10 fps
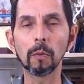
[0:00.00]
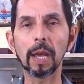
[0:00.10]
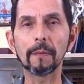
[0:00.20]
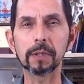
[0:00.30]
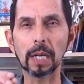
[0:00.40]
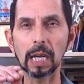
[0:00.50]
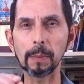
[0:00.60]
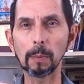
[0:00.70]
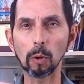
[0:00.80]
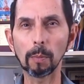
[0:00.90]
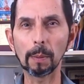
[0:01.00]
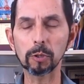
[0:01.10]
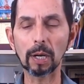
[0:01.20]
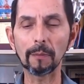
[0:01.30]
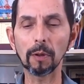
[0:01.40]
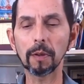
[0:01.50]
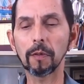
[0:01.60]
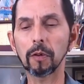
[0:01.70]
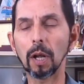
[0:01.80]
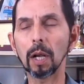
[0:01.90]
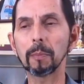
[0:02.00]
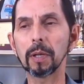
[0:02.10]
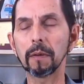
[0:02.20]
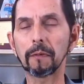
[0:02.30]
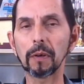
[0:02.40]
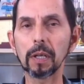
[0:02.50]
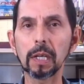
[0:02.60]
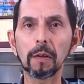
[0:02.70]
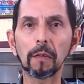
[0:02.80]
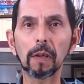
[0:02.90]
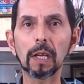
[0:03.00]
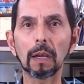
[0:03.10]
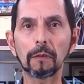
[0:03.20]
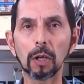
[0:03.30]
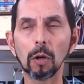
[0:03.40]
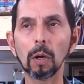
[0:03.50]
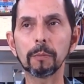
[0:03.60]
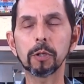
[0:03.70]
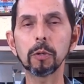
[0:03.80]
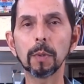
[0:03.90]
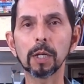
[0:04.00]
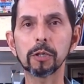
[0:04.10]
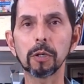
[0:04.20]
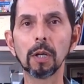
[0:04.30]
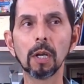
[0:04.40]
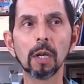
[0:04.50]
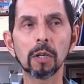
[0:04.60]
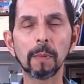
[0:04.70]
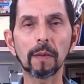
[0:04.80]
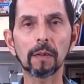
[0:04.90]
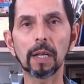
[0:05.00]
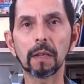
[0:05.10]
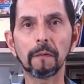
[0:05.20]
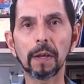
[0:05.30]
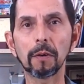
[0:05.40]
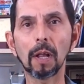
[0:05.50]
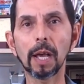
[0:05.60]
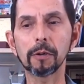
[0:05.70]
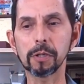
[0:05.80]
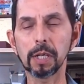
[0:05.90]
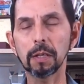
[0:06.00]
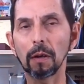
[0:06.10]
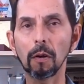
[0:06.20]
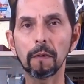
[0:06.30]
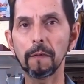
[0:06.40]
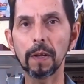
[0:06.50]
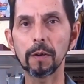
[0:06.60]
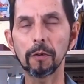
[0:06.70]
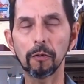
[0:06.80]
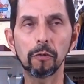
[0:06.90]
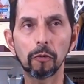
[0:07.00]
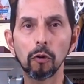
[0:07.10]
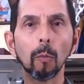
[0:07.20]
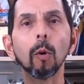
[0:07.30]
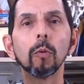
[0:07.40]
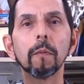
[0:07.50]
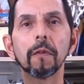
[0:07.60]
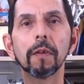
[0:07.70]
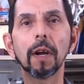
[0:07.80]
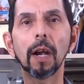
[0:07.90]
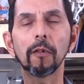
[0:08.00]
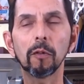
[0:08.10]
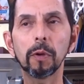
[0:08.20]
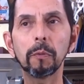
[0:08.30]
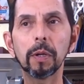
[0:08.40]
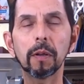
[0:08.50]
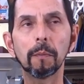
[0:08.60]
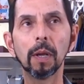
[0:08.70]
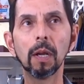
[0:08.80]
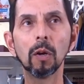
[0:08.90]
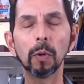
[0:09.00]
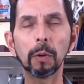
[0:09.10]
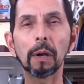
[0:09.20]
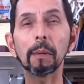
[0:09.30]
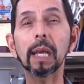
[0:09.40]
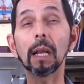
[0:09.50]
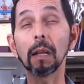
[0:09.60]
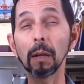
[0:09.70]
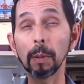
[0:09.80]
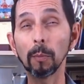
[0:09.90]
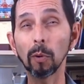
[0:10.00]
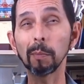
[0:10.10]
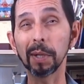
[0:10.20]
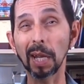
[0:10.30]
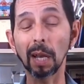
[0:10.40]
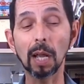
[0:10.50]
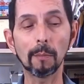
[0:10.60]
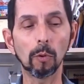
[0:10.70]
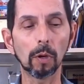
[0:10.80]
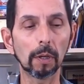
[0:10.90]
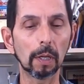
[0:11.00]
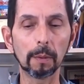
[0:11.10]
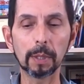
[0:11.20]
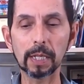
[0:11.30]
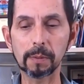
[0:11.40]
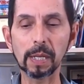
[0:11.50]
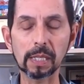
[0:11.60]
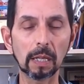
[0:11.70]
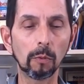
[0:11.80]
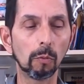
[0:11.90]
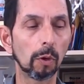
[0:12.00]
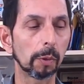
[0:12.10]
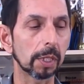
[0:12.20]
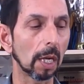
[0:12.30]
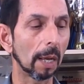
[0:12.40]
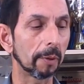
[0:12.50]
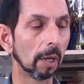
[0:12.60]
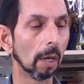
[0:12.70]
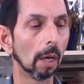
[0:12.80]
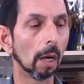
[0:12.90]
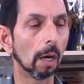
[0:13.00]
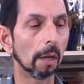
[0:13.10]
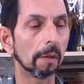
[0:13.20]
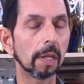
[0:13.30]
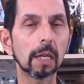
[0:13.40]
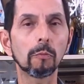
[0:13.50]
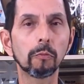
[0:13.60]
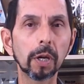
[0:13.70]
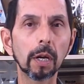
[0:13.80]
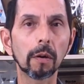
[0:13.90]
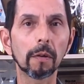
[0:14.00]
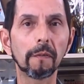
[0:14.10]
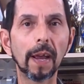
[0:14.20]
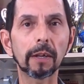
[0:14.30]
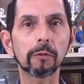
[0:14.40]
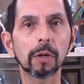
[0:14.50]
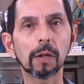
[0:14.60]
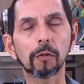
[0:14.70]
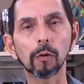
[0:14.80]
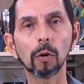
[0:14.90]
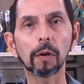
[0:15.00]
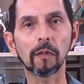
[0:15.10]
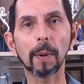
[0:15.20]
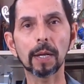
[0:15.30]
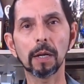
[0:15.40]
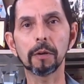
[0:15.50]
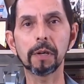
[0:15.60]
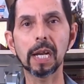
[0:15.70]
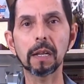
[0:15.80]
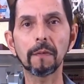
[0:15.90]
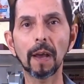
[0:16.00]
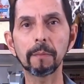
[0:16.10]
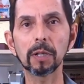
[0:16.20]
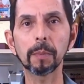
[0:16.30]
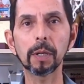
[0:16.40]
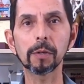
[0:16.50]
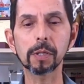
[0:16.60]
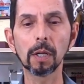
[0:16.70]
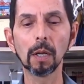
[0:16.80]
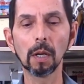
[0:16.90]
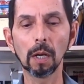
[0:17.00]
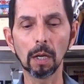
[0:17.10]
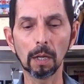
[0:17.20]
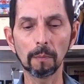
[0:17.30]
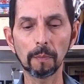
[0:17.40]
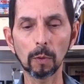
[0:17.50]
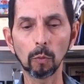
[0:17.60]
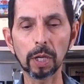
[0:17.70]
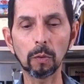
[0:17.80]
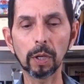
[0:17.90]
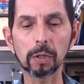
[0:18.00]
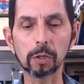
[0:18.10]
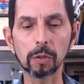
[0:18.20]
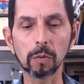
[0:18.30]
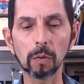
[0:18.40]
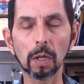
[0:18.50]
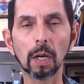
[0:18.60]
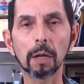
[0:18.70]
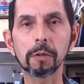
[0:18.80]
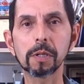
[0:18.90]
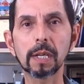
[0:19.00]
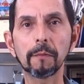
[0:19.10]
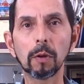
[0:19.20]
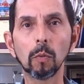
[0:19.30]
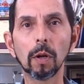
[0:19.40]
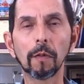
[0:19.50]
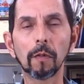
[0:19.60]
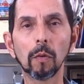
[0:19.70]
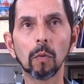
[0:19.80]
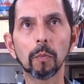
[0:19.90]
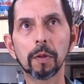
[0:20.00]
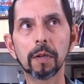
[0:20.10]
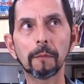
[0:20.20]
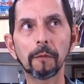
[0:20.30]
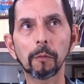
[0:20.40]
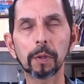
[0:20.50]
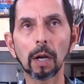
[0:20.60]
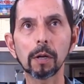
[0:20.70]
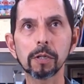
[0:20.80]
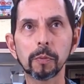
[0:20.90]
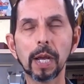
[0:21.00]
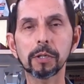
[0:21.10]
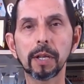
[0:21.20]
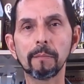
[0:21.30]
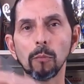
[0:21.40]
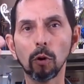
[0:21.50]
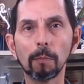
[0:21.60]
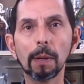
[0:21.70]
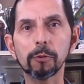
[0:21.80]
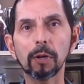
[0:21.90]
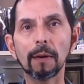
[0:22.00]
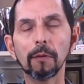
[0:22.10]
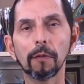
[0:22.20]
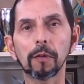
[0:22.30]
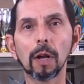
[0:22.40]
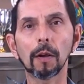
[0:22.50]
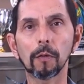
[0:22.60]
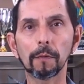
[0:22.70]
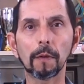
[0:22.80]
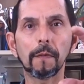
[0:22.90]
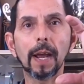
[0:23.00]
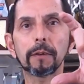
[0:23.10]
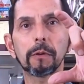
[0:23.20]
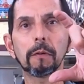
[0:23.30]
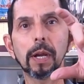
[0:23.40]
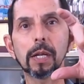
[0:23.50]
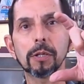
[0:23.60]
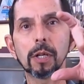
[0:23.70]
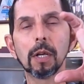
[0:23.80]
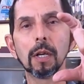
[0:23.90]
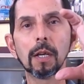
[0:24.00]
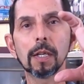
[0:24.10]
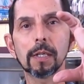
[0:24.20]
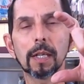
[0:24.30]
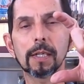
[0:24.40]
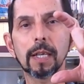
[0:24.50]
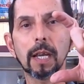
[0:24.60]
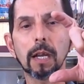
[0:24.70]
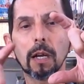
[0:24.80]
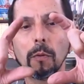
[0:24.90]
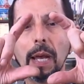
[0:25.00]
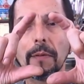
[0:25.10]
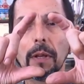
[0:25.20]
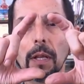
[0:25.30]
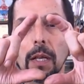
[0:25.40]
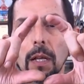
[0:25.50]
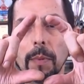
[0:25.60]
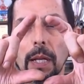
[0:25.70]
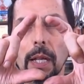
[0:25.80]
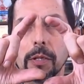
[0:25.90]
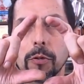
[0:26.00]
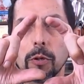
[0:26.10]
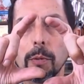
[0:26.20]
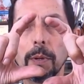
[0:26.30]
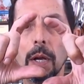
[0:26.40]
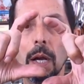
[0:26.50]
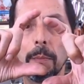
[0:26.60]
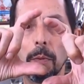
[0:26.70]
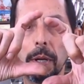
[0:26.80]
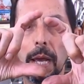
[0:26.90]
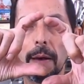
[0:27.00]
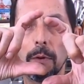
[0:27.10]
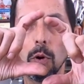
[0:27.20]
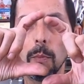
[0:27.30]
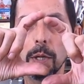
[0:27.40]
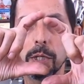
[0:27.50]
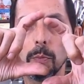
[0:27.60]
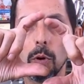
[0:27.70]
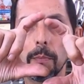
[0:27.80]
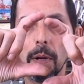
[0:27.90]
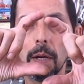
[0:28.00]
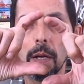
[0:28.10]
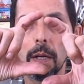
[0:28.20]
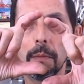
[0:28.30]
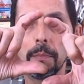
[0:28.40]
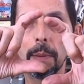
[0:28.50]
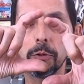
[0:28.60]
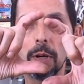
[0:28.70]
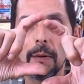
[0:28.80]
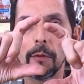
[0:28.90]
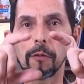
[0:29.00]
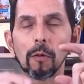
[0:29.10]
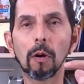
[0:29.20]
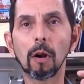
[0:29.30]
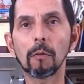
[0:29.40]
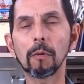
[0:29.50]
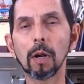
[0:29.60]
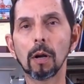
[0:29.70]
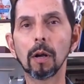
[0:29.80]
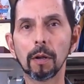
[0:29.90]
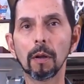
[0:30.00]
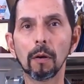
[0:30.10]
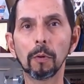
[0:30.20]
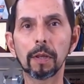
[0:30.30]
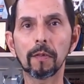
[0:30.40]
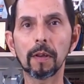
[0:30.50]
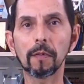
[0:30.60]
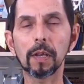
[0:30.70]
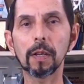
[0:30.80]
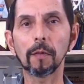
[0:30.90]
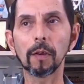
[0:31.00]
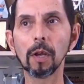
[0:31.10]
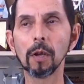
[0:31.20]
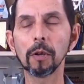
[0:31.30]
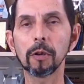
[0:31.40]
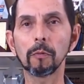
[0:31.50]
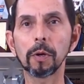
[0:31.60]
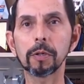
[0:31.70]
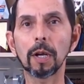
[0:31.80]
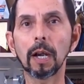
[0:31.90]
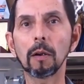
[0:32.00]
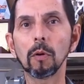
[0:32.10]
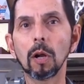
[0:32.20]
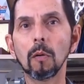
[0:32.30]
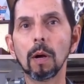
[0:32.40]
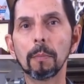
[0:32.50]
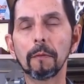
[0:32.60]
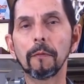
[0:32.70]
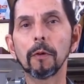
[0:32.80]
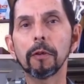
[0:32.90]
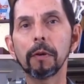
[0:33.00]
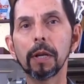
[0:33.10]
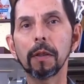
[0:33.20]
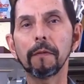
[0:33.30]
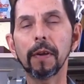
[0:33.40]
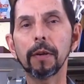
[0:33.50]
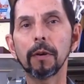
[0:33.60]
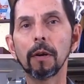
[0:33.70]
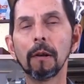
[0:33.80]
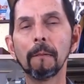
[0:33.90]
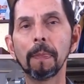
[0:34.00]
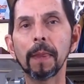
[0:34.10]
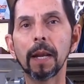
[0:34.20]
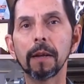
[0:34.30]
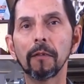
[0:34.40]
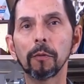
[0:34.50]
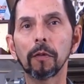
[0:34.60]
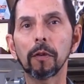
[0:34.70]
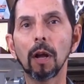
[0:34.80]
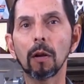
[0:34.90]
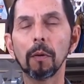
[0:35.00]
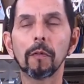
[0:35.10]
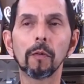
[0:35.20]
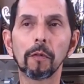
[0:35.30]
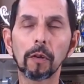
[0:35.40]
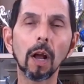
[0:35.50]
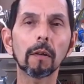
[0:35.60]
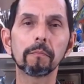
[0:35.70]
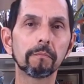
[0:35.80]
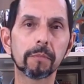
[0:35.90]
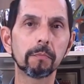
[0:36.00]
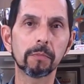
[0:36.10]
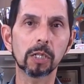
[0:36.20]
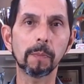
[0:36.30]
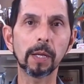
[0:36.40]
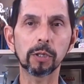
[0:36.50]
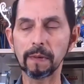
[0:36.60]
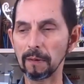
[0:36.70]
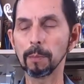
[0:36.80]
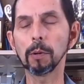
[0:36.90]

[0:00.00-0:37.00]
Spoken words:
We have a tiny bit more bump travel than stock, but in the front NC, if you go up too much, you basically hit the fender liners and hit the hard fender. There's no more room for the tire. So we were able to get a little bit more, but not a lot more. And that's basically where we stopped. On the rear, the factory stroke is about 185 millimeters. We went to 171. So the difference with ours is we actually have more bump travel than stock. So if the factory range is, let's say here, we have a little bit less droop, but we have a whole bunch more bump travel. So with the set of Zetas, your rear tire will go up further into the fender than it does with the stock one. So the stock suspension, if you have a